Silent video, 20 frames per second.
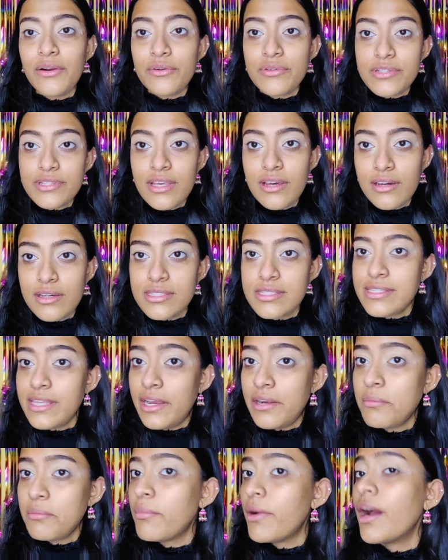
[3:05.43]
I don't
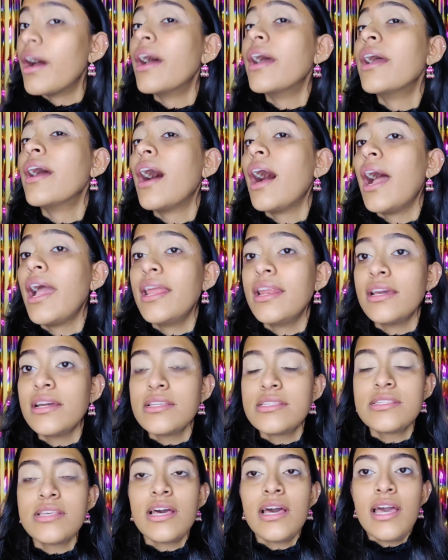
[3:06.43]
set my
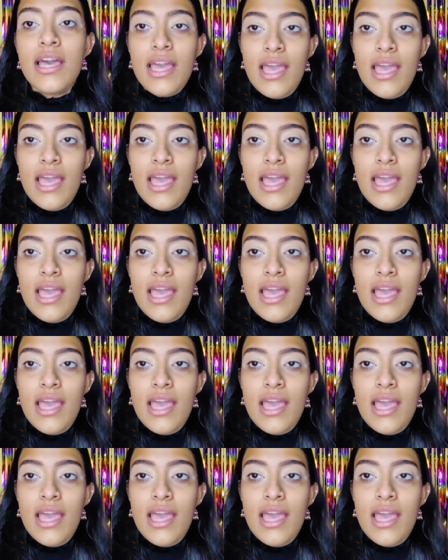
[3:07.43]
eyelids,